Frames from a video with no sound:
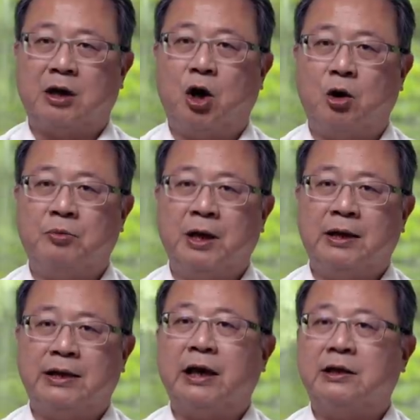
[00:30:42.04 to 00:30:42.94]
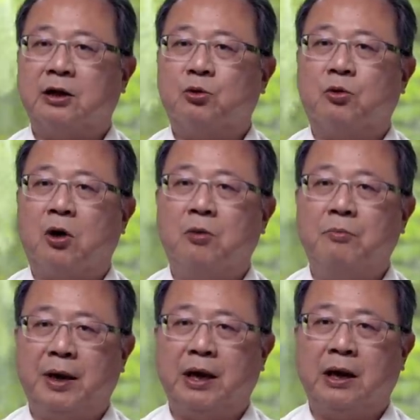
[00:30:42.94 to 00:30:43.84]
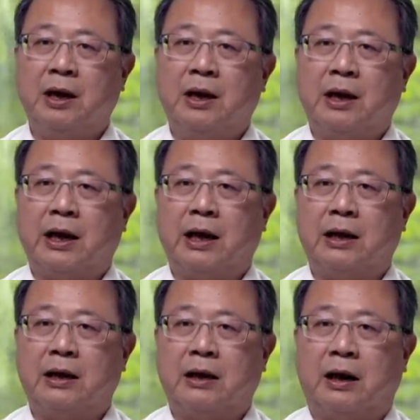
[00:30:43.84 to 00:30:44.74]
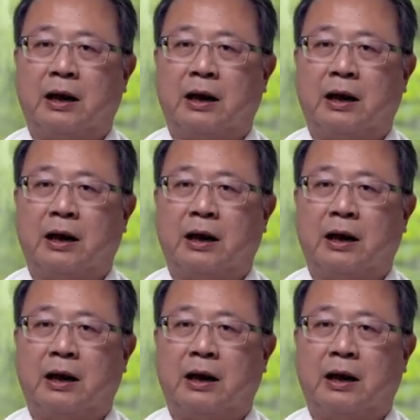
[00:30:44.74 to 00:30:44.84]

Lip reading: hope that there won't be a